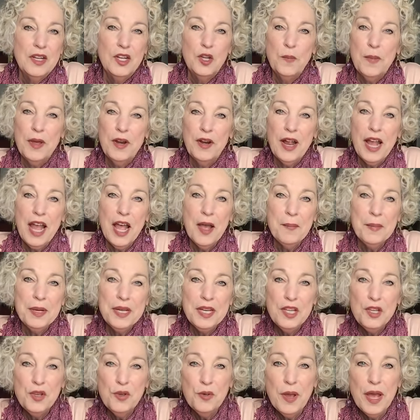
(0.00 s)
no matter how
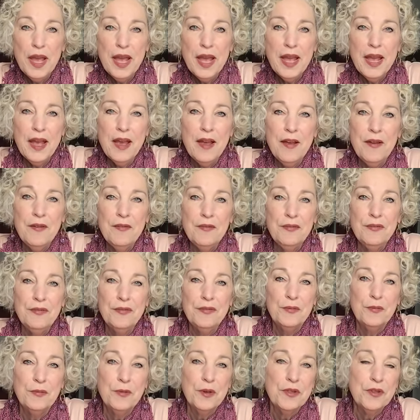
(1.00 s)
many you have,
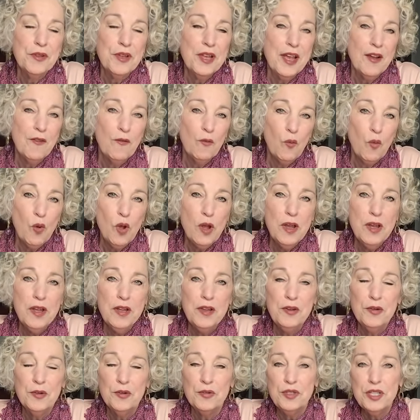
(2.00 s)
whether you have
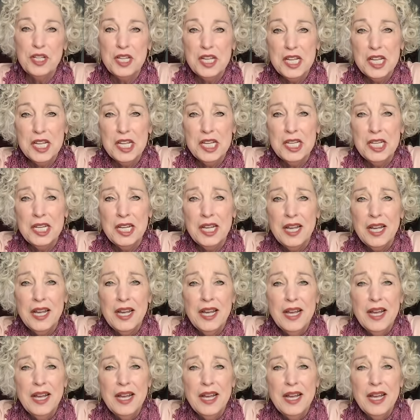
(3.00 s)
one or ten,